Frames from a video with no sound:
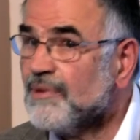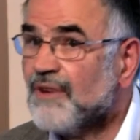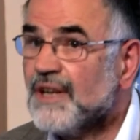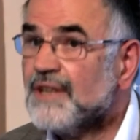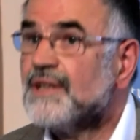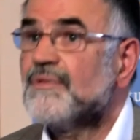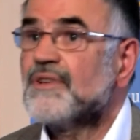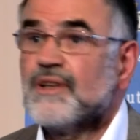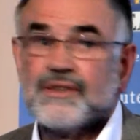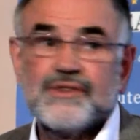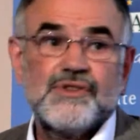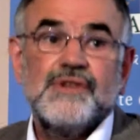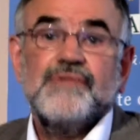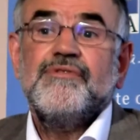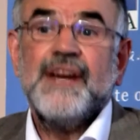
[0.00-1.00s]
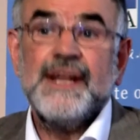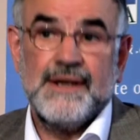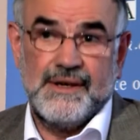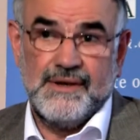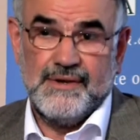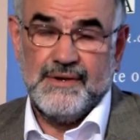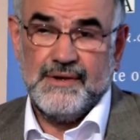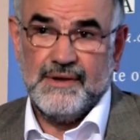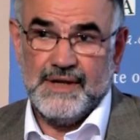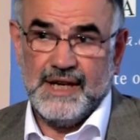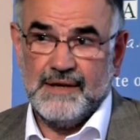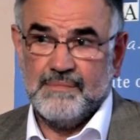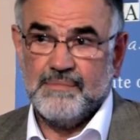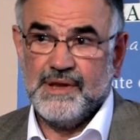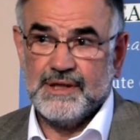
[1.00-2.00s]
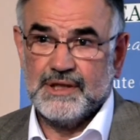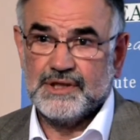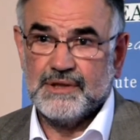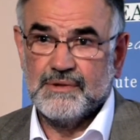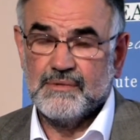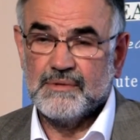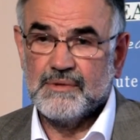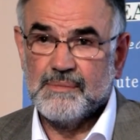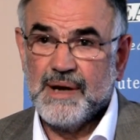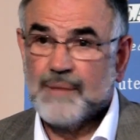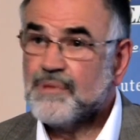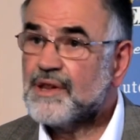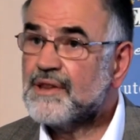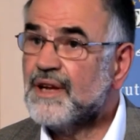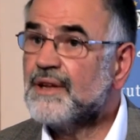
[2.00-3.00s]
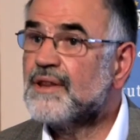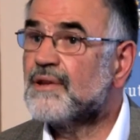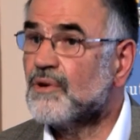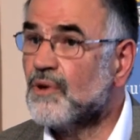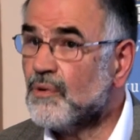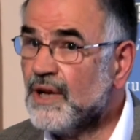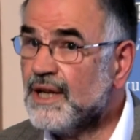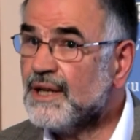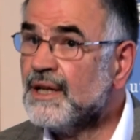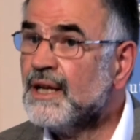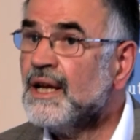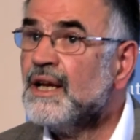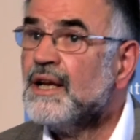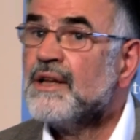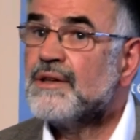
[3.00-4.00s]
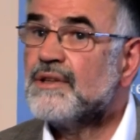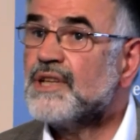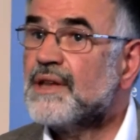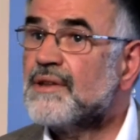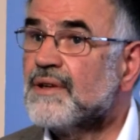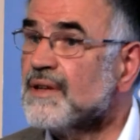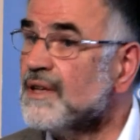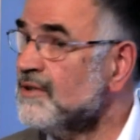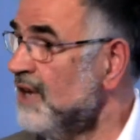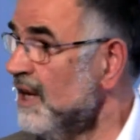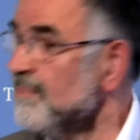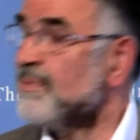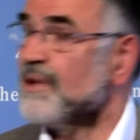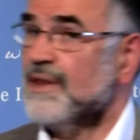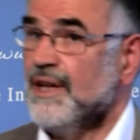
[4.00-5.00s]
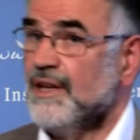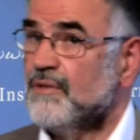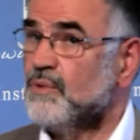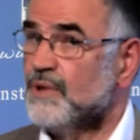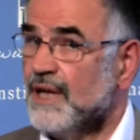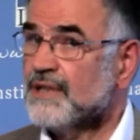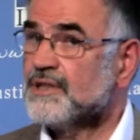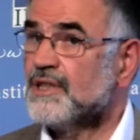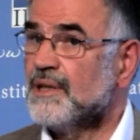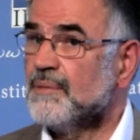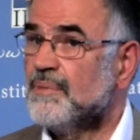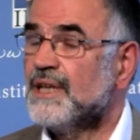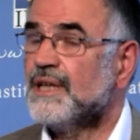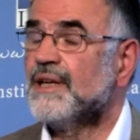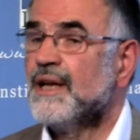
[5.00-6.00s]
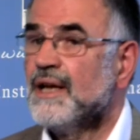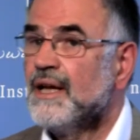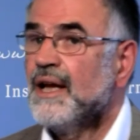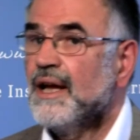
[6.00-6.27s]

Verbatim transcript: to be very difficult to defend that position. The member states are already suggesting that 10% would actually be